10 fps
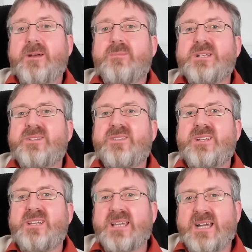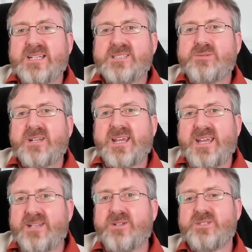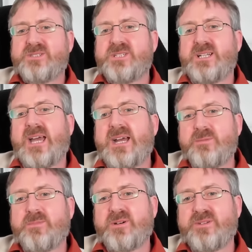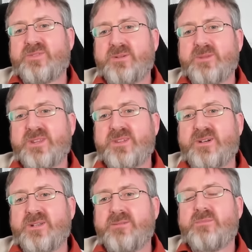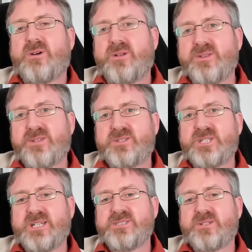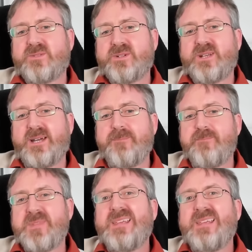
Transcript: but does the actual energy output from the sun also change over time?